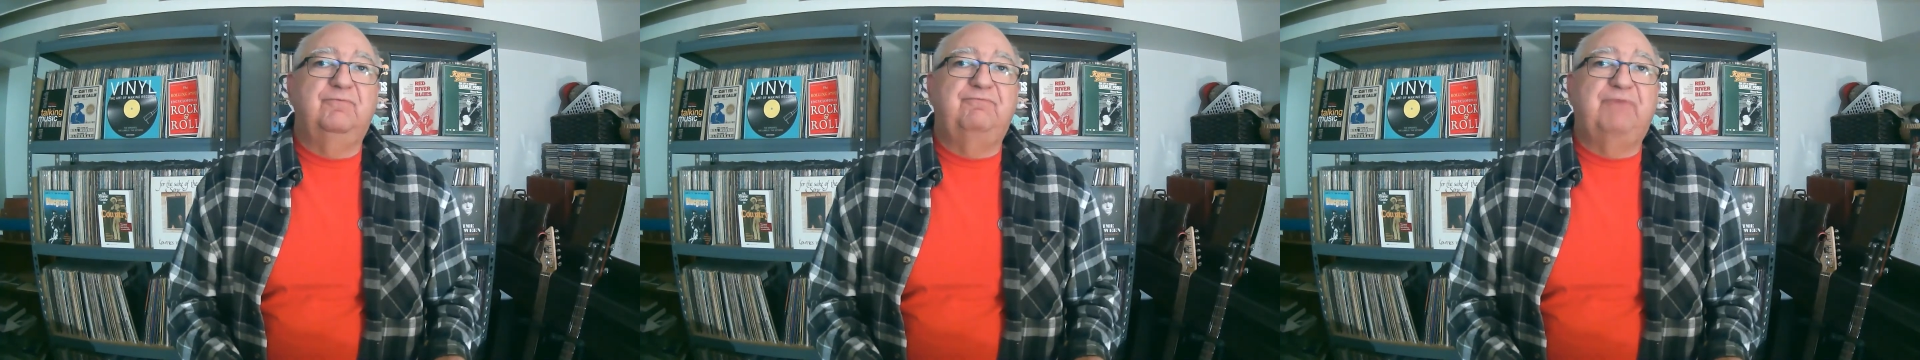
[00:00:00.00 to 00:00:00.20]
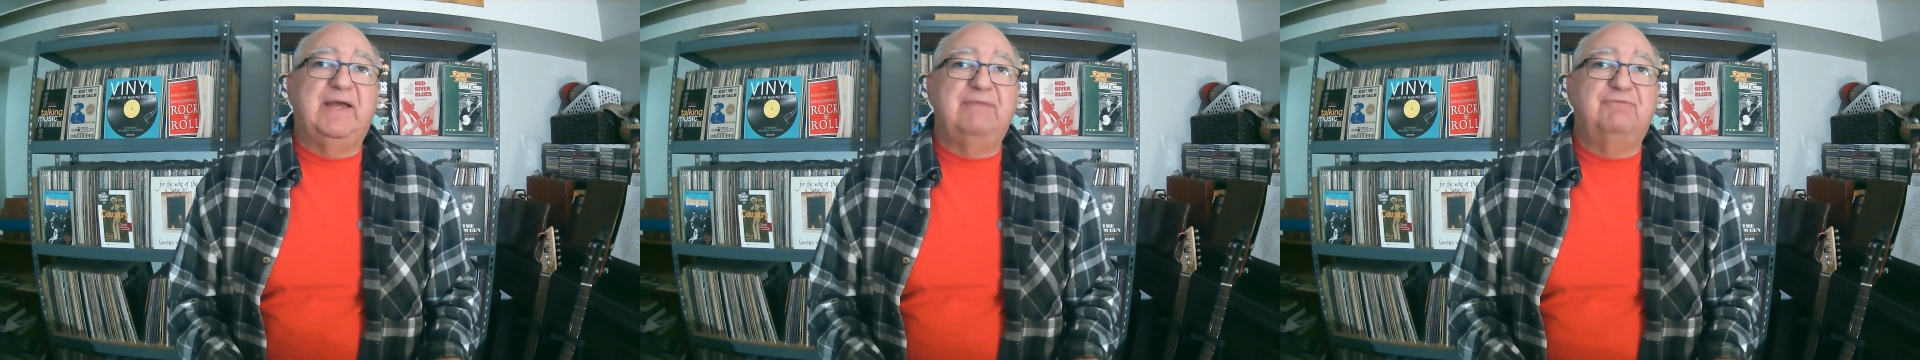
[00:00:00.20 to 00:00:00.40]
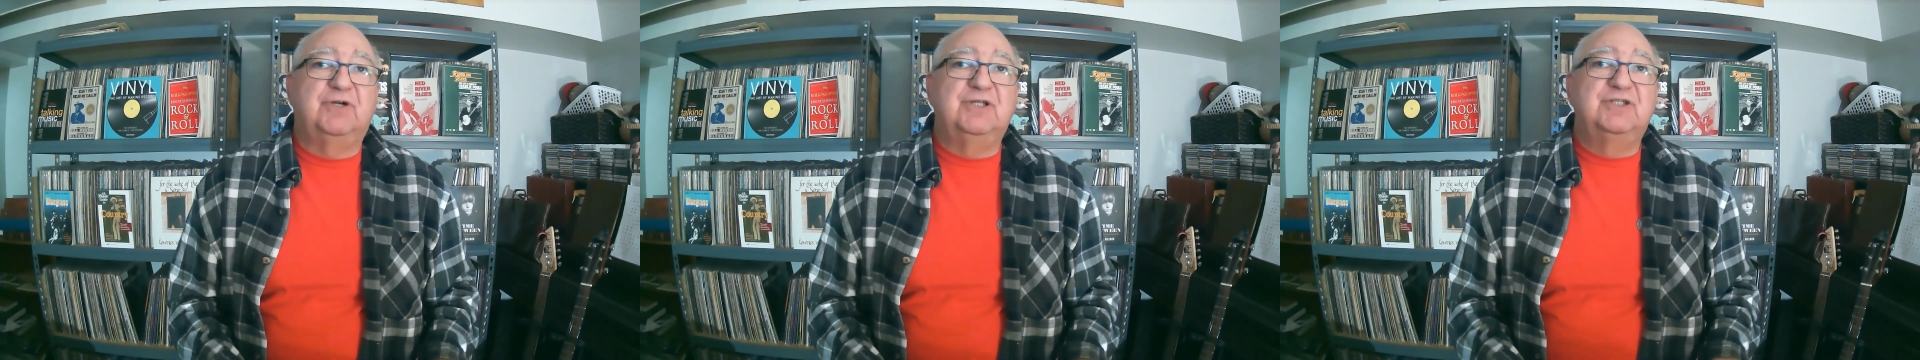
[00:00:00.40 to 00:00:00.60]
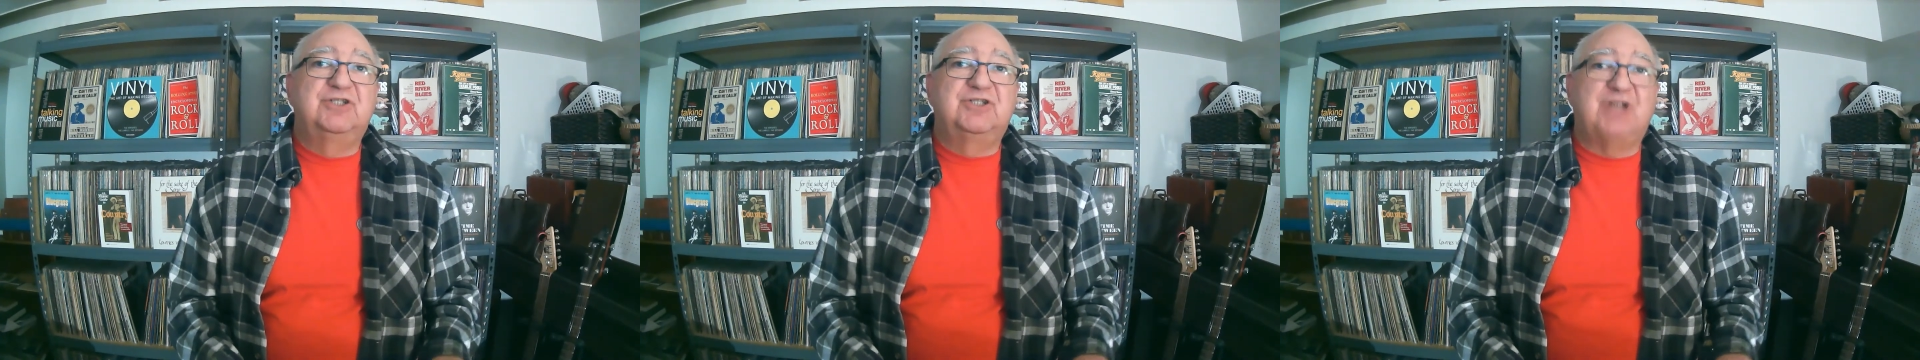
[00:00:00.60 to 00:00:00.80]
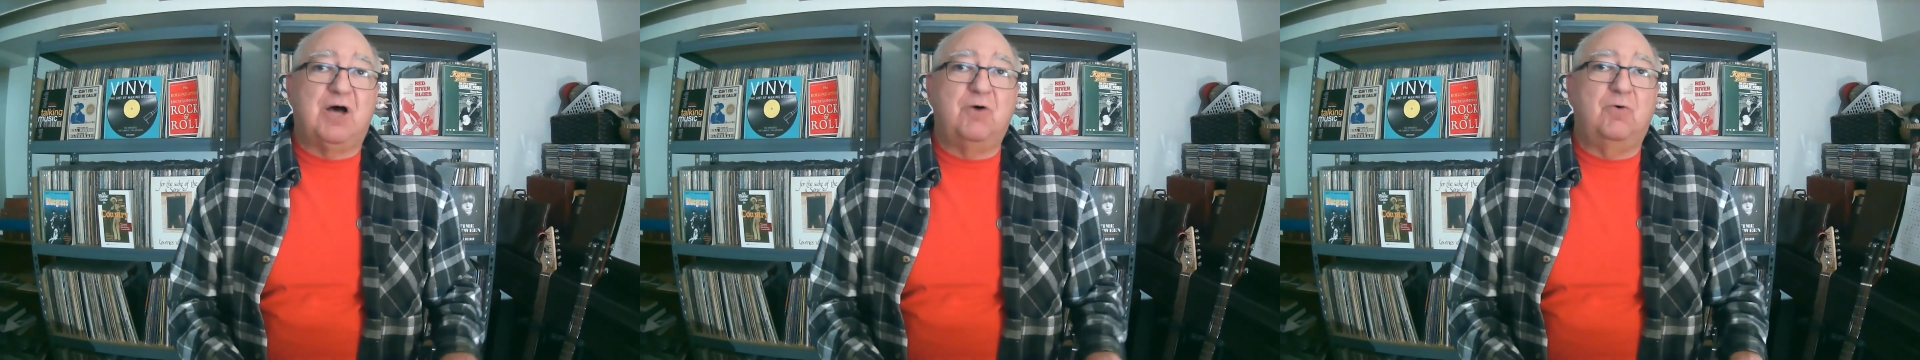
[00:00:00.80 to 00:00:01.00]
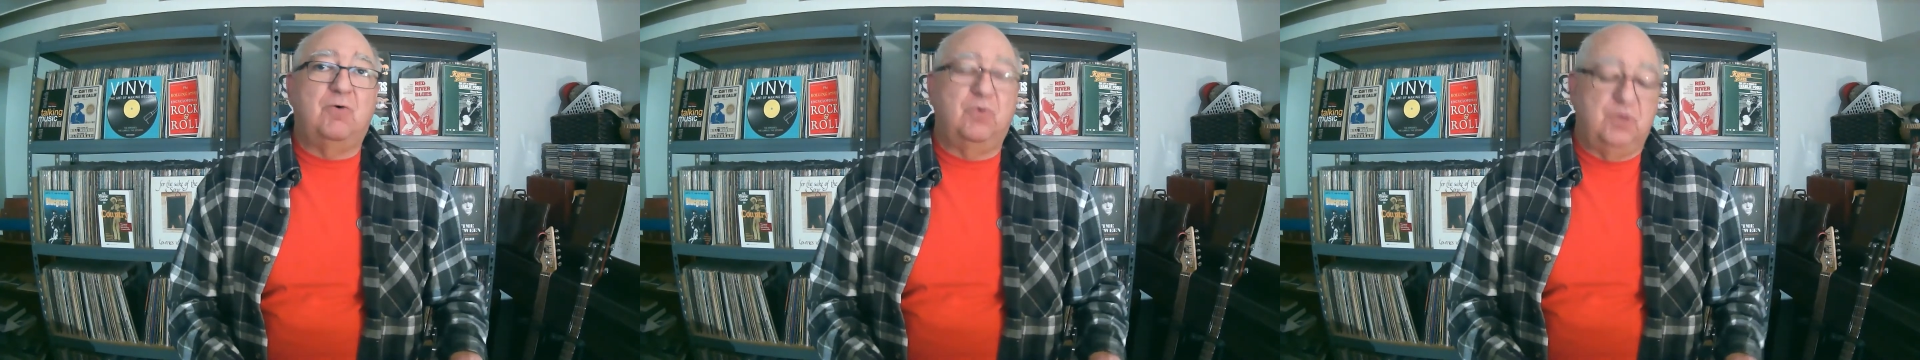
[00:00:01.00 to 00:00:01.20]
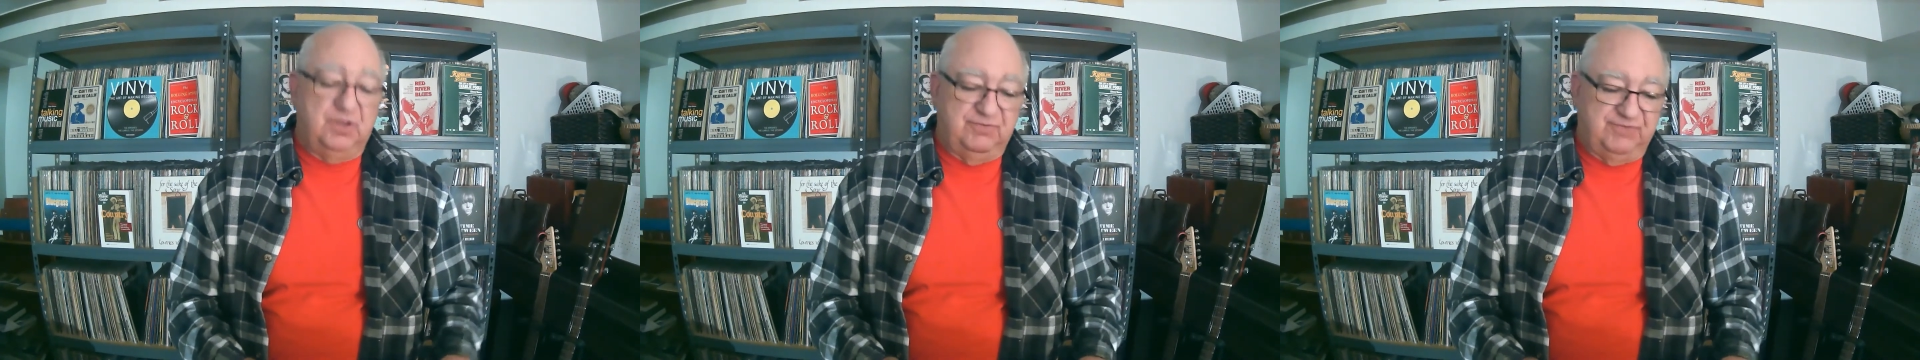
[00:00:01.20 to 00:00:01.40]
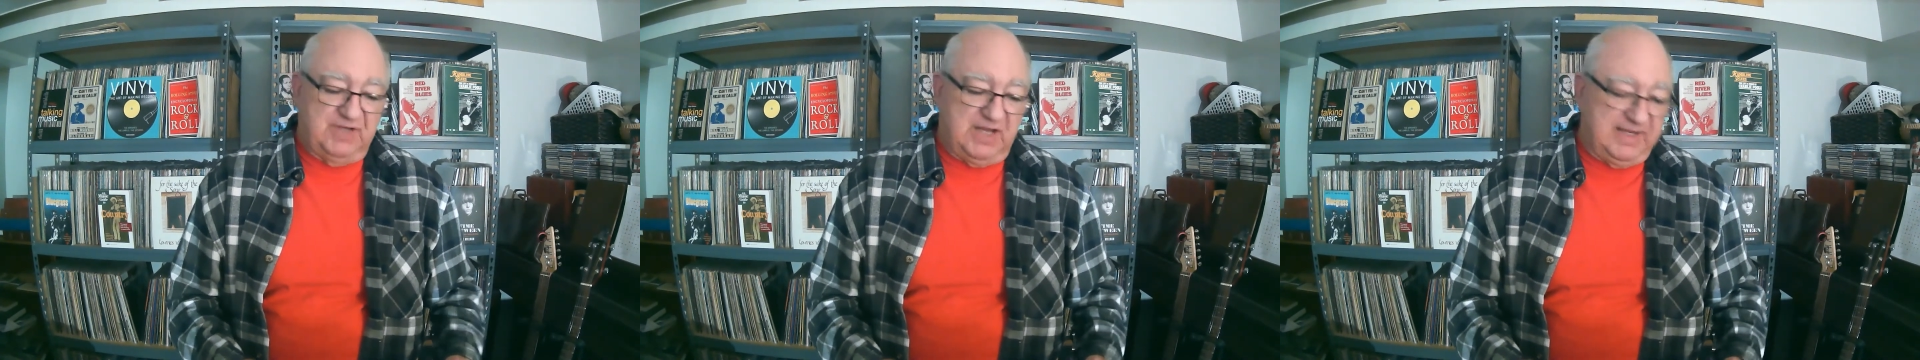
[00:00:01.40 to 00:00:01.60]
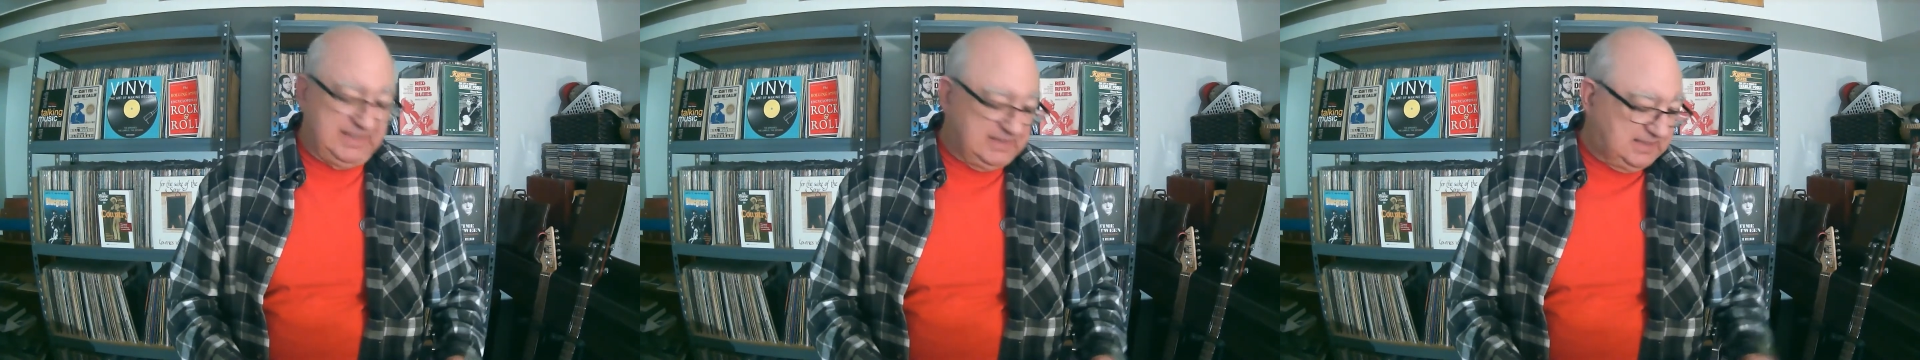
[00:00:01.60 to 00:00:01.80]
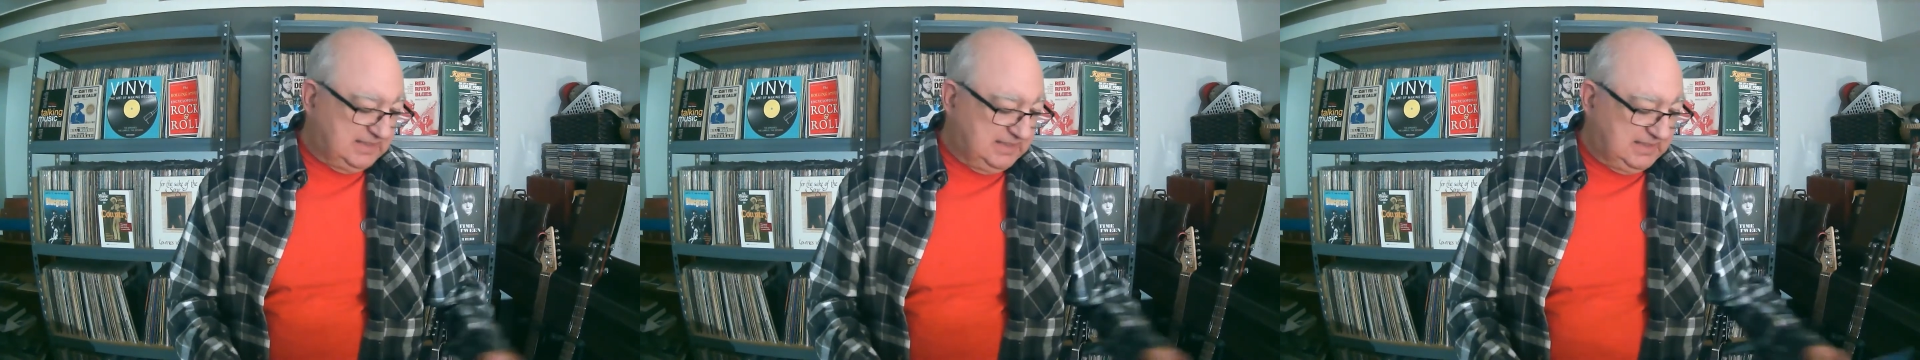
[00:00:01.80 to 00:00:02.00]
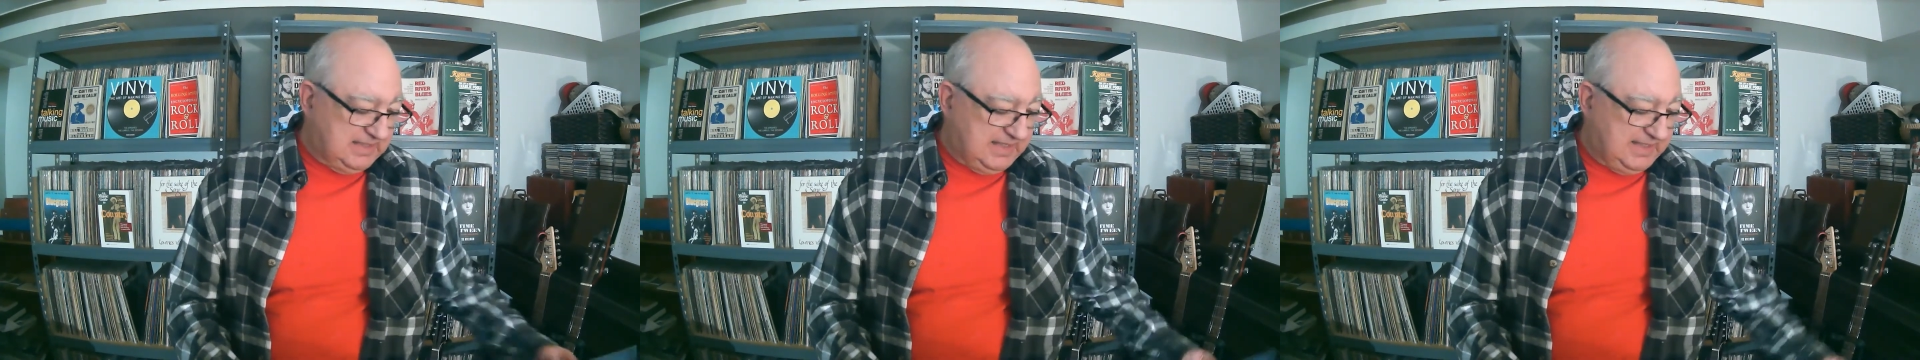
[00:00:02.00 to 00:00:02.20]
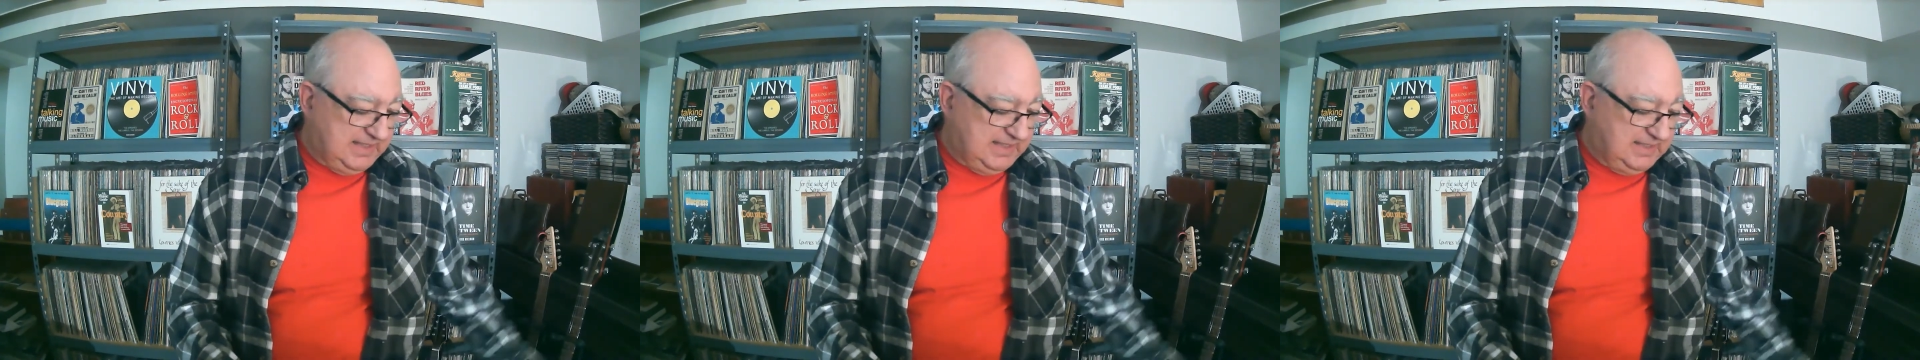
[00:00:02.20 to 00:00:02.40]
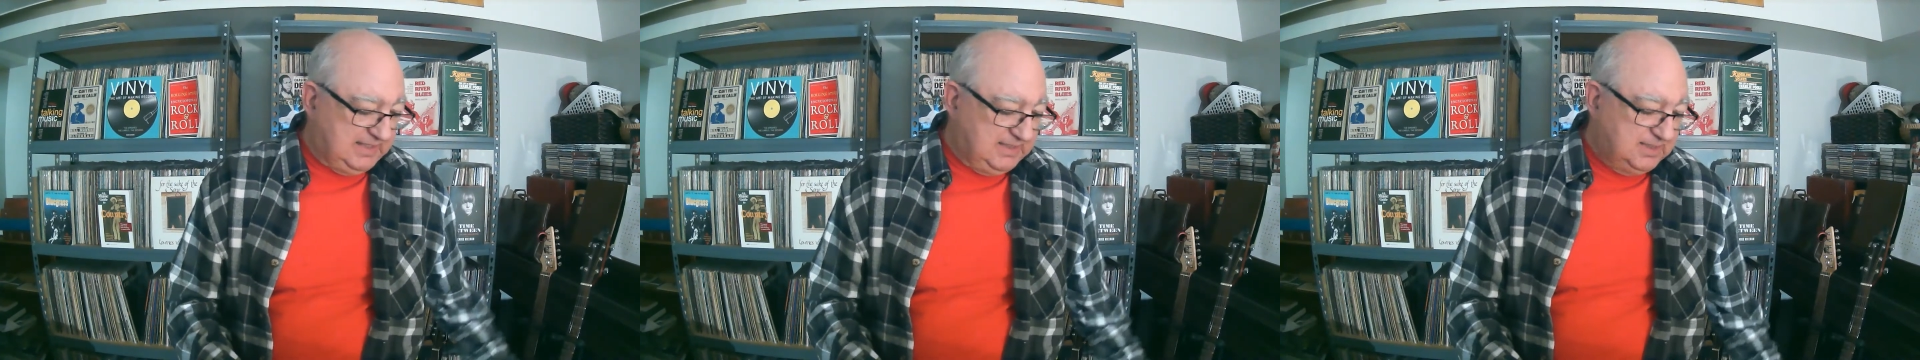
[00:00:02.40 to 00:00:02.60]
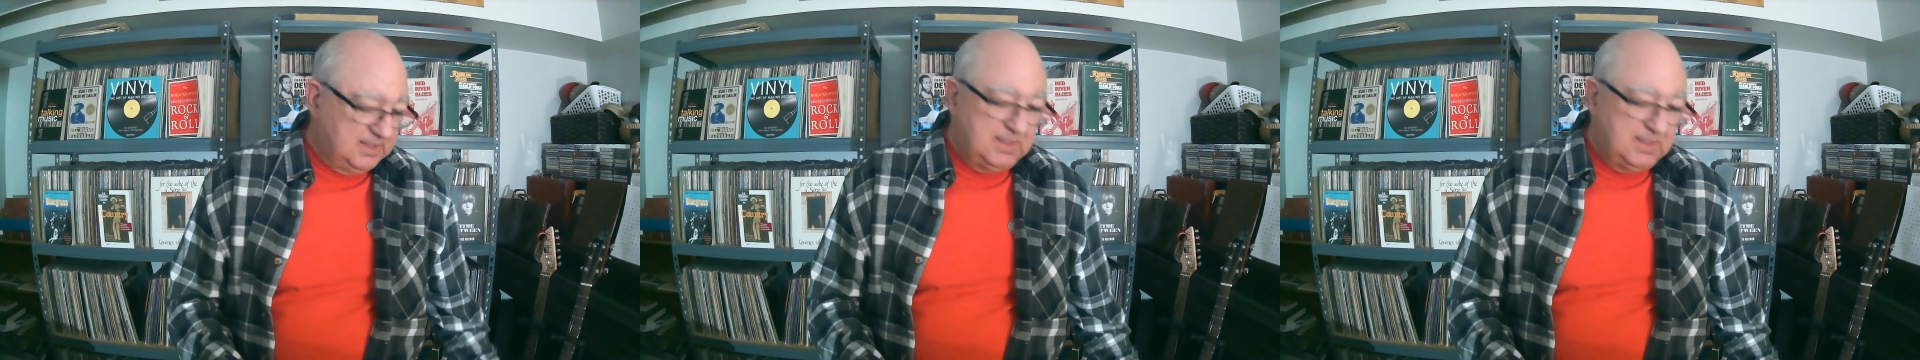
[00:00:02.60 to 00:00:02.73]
Favorite song of 1980.